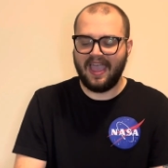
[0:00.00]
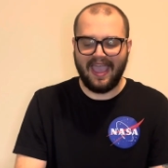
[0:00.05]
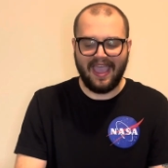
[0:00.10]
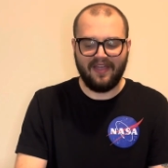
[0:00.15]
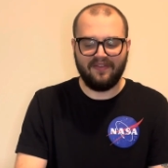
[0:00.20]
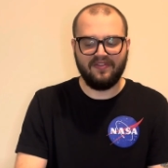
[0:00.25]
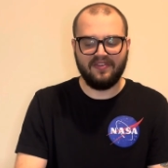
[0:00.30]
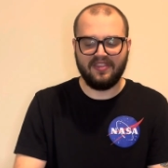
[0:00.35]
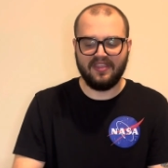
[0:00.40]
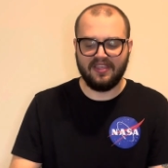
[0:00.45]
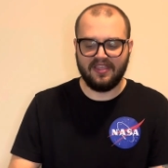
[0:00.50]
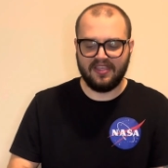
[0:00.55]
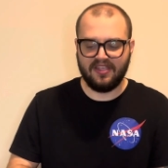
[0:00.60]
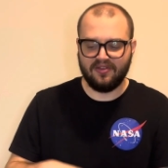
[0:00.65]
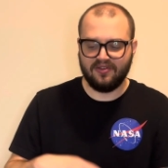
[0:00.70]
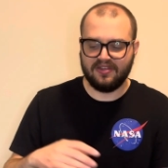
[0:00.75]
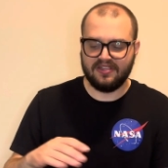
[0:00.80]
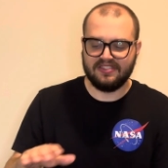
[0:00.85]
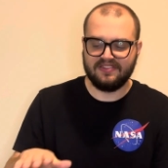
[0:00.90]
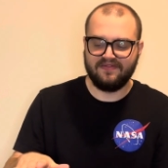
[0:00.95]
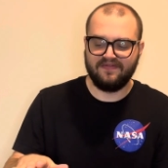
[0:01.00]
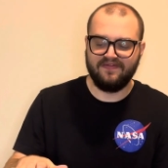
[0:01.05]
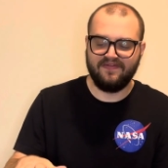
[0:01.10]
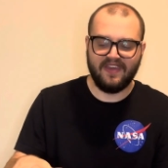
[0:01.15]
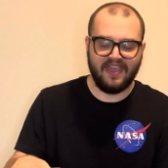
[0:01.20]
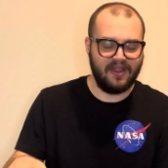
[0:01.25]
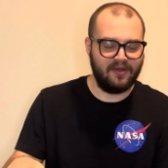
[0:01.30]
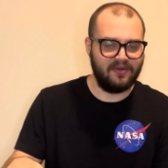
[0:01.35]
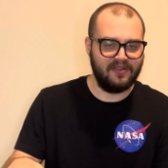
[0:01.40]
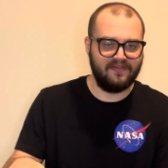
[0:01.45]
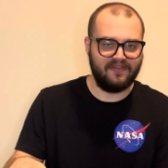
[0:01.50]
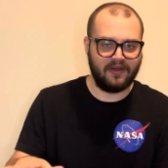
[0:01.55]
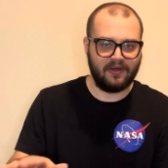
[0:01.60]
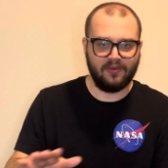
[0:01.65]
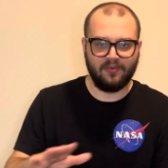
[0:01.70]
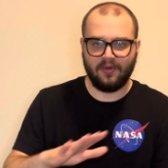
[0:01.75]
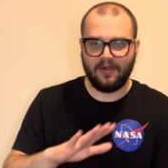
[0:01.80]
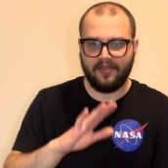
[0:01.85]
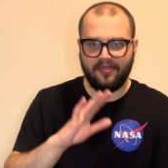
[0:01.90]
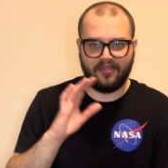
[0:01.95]
Everything here is very,
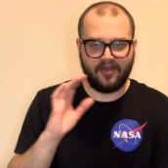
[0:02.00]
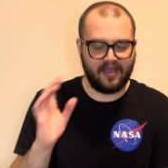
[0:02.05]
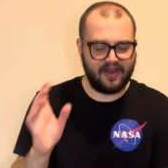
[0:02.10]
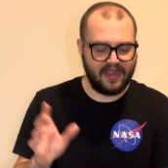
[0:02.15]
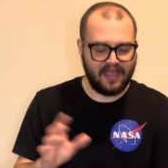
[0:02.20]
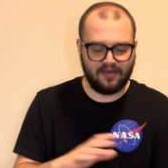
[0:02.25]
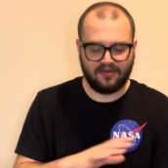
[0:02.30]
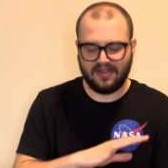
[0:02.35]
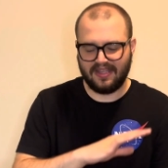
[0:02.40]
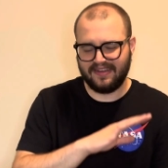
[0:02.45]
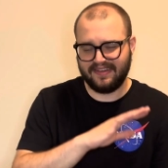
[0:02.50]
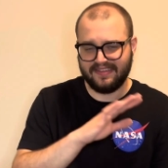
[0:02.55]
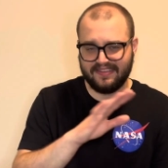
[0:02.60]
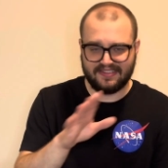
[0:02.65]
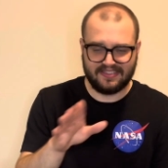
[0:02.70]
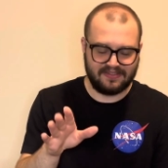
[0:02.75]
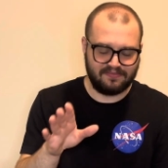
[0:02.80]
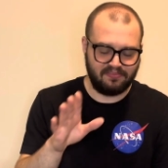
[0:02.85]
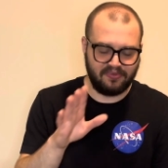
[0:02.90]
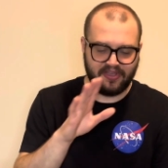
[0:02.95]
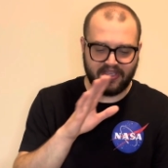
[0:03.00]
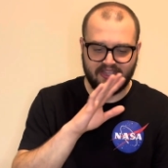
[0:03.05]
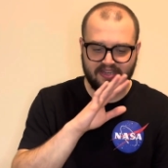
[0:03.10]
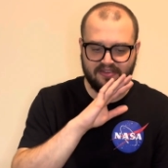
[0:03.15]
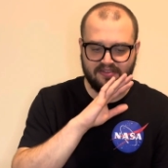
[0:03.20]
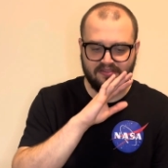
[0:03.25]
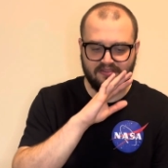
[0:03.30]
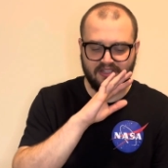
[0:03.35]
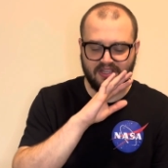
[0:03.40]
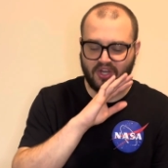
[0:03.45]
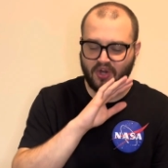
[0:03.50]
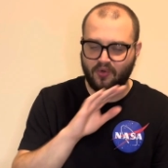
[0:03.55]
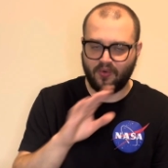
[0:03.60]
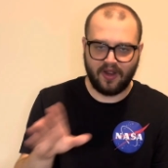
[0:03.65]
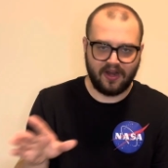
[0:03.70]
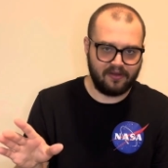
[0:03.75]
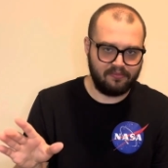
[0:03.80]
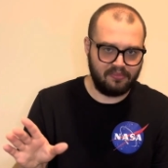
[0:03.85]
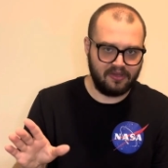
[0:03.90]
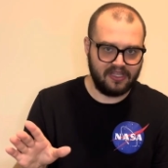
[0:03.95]
very well thought out and explained
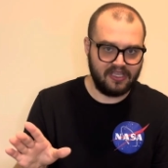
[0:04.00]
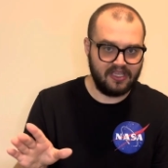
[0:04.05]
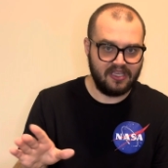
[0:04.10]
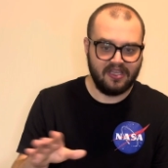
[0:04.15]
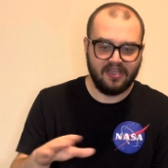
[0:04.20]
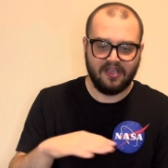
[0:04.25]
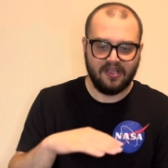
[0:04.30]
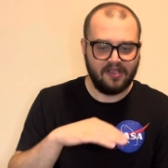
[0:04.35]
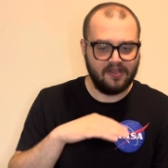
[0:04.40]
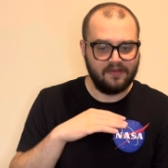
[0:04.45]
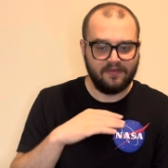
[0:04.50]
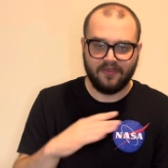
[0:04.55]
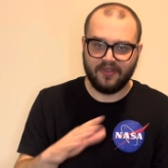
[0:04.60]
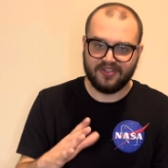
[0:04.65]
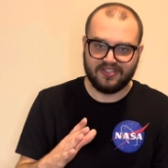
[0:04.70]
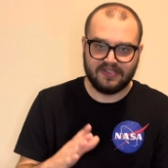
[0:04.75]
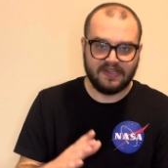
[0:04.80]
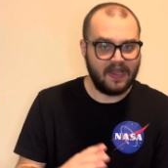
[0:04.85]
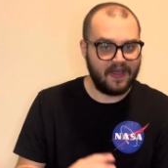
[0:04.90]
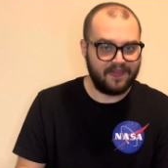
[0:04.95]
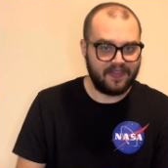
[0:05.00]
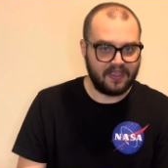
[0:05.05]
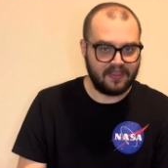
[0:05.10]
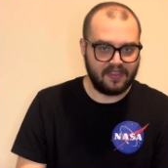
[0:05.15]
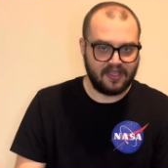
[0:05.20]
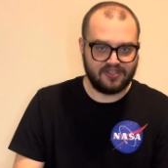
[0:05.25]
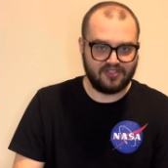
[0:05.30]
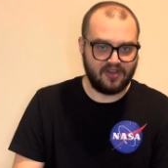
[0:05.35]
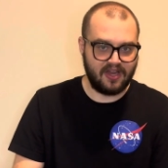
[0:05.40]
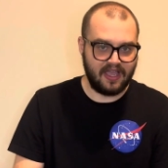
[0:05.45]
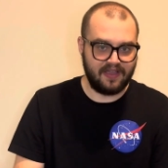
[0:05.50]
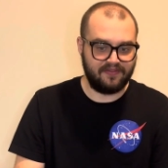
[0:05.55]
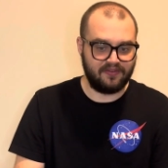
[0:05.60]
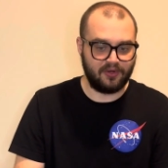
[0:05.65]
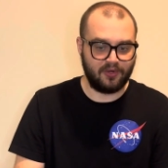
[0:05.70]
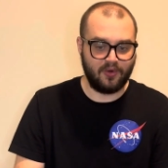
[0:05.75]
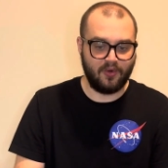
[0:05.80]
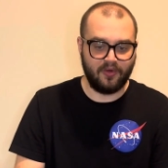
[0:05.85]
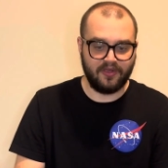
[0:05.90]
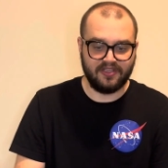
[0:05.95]
incredibly. There's nothing that you're
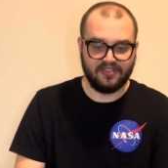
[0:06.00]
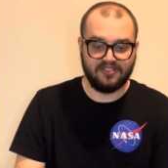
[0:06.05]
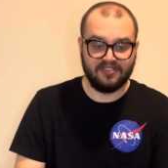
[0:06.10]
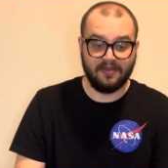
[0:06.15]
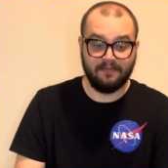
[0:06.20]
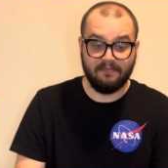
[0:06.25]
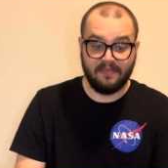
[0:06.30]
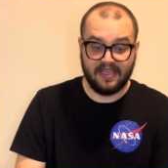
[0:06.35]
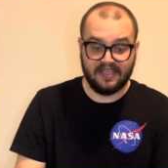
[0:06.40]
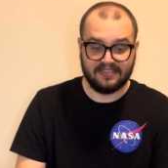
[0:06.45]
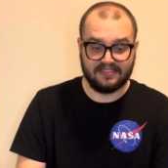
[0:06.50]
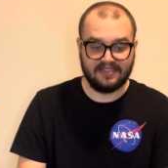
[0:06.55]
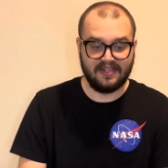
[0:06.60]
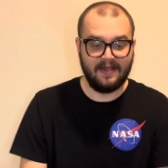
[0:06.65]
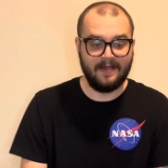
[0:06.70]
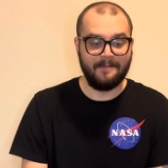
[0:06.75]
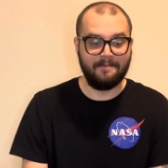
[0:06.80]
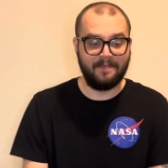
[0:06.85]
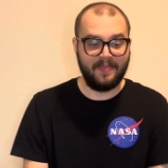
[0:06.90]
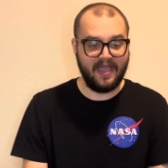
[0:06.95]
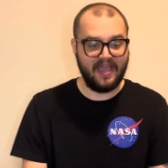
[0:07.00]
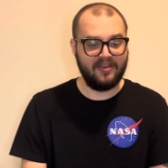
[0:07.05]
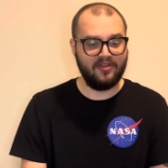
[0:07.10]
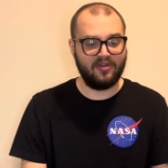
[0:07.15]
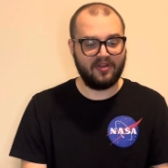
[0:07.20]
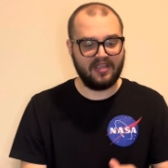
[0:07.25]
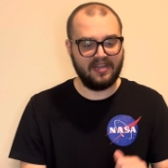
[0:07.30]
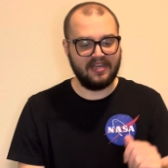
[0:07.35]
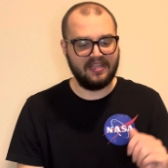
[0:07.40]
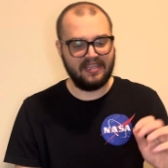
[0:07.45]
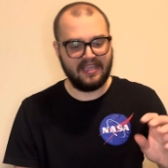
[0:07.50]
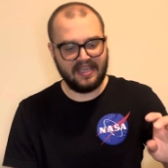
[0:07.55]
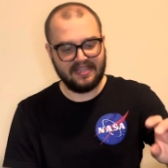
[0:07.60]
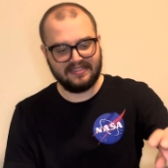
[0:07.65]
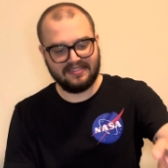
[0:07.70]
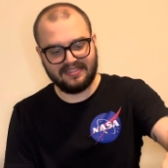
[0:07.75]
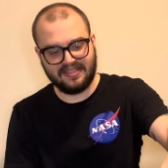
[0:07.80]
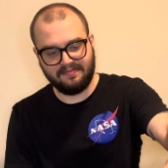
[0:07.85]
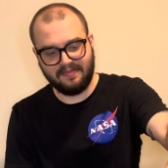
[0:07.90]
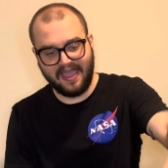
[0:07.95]
ever going to miss. Then you're going to
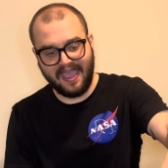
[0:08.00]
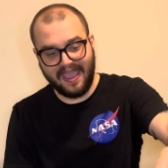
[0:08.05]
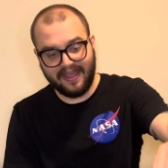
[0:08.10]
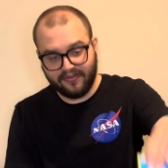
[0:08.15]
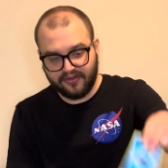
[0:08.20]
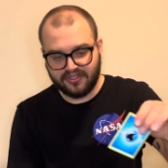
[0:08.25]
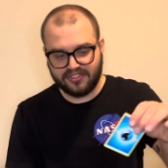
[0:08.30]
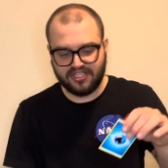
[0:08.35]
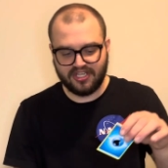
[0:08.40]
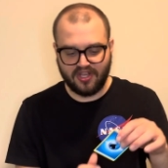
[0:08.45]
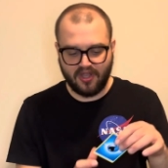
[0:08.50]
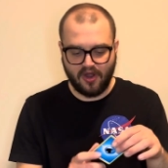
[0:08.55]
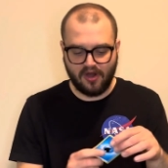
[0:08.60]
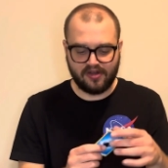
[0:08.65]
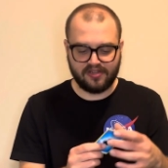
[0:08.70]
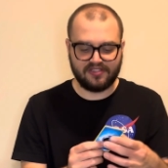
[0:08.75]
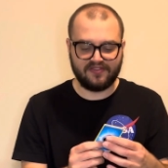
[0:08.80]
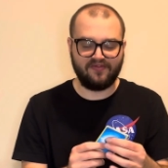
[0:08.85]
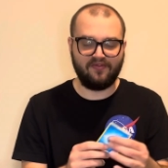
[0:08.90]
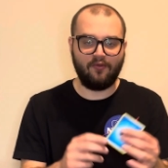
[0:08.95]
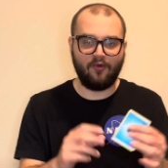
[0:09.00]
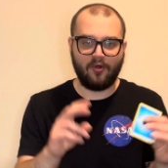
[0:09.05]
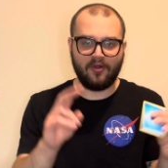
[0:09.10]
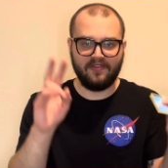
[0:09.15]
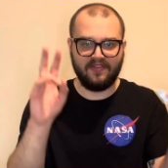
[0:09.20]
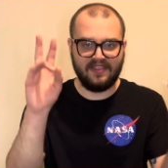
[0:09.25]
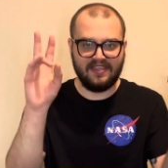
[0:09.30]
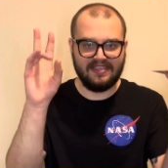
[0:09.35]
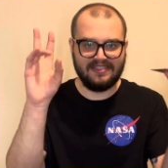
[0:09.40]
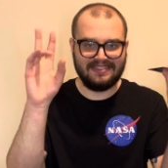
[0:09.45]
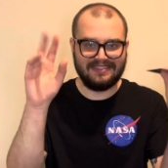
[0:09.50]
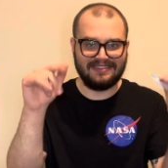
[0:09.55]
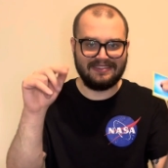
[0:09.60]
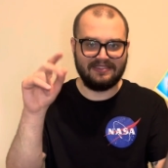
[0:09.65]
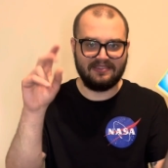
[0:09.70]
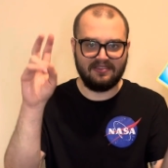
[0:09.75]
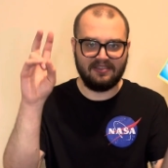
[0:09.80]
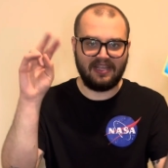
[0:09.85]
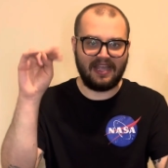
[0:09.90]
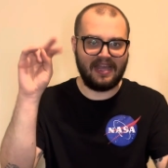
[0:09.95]
get some energy cards for
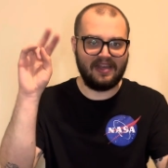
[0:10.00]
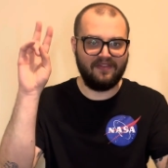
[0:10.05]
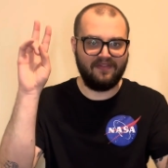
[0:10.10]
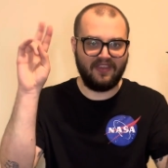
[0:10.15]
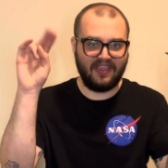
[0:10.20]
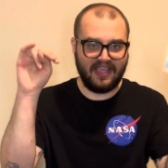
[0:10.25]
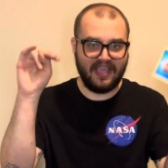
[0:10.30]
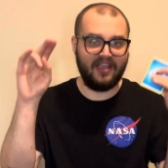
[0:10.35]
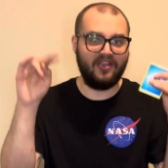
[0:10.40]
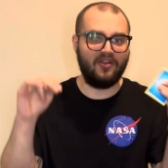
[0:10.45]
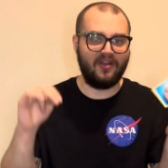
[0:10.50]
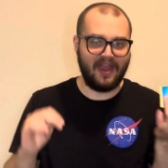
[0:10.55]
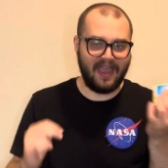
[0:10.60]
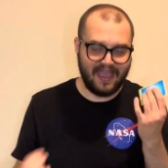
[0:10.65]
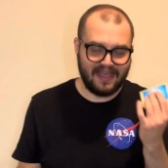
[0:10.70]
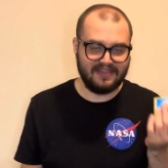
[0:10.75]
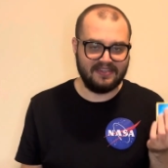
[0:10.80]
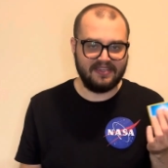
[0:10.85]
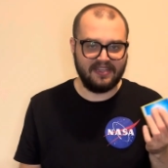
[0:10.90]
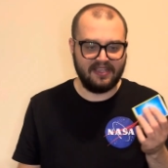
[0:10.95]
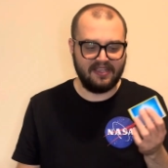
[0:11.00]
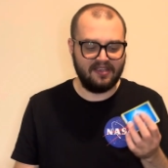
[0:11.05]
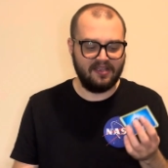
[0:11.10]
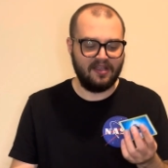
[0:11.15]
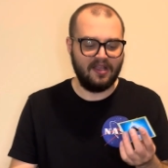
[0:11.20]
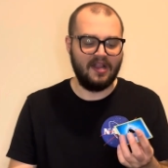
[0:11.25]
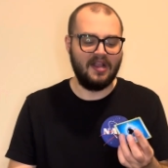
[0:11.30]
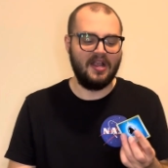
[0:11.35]
these kind of kicker ending